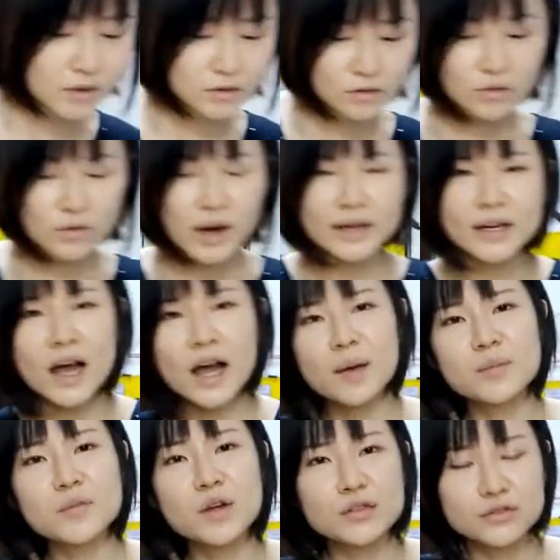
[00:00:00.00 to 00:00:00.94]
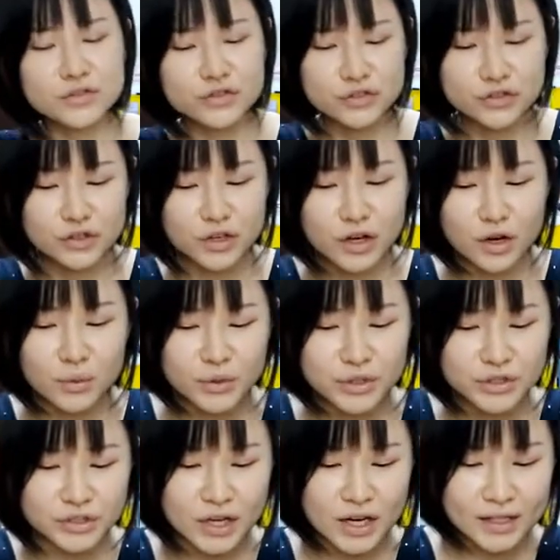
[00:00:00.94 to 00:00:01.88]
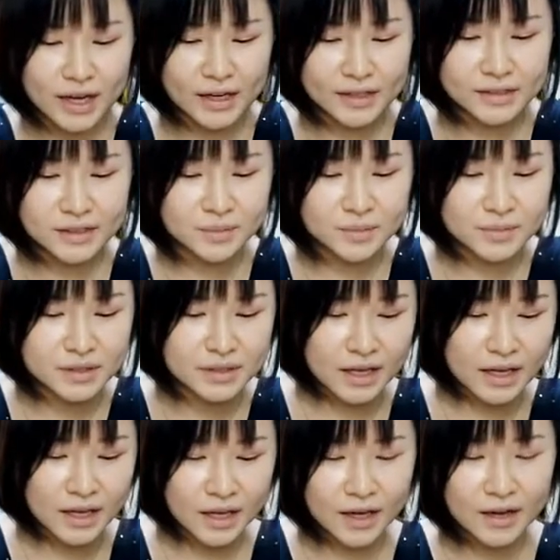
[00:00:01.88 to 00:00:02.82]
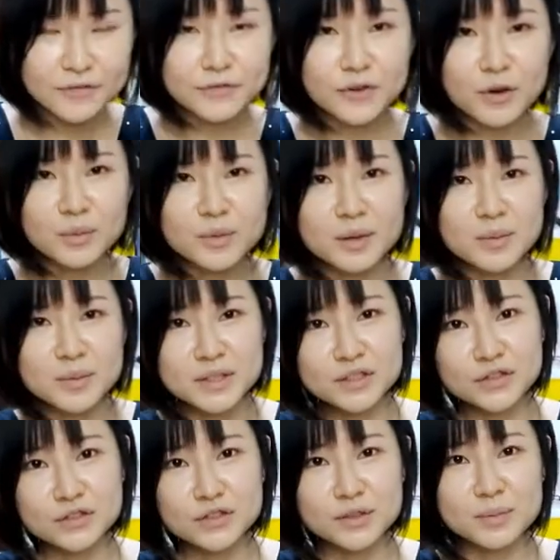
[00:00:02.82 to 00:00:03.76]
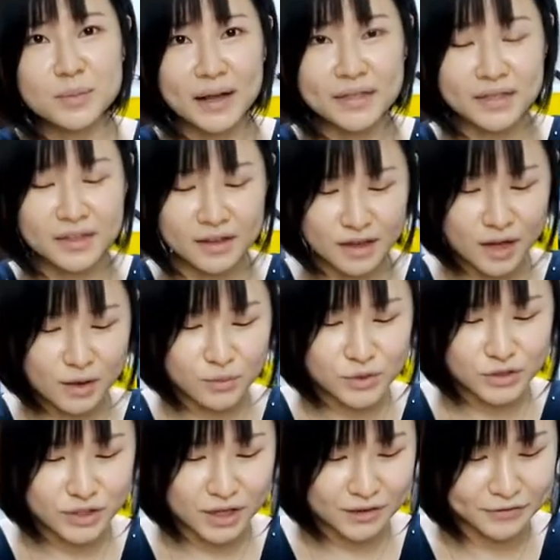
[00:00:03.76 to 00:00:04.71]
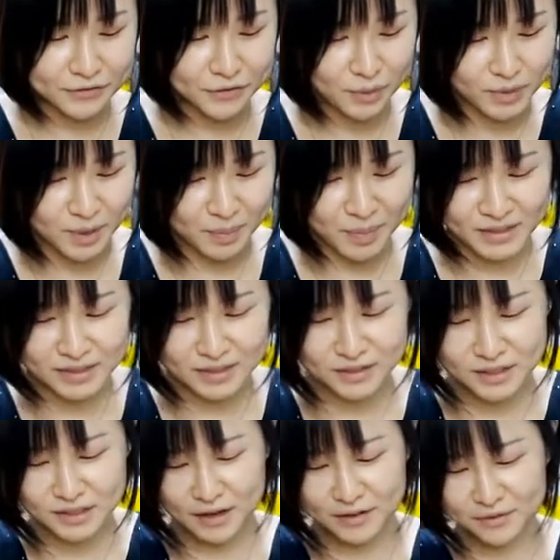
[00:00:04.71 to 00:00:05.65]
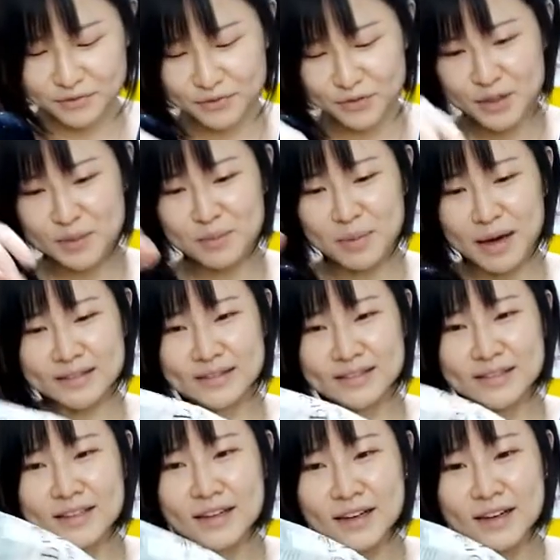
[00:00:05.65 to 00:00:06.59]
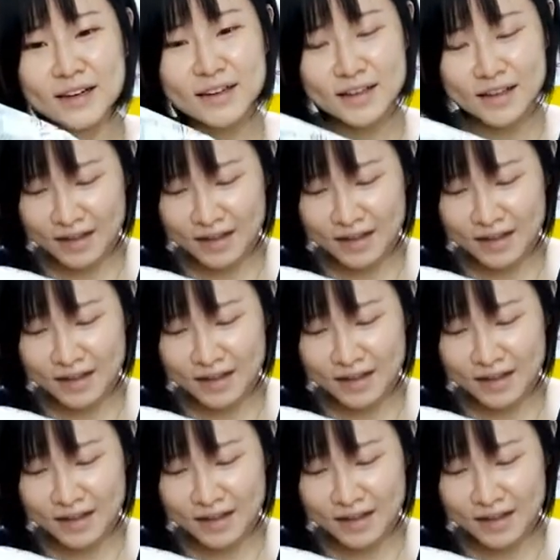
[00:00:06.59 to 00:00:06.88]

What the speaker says: So right now I'm not sure which are the items that are from the mystery bundle and which are from the pesticide-free bundle.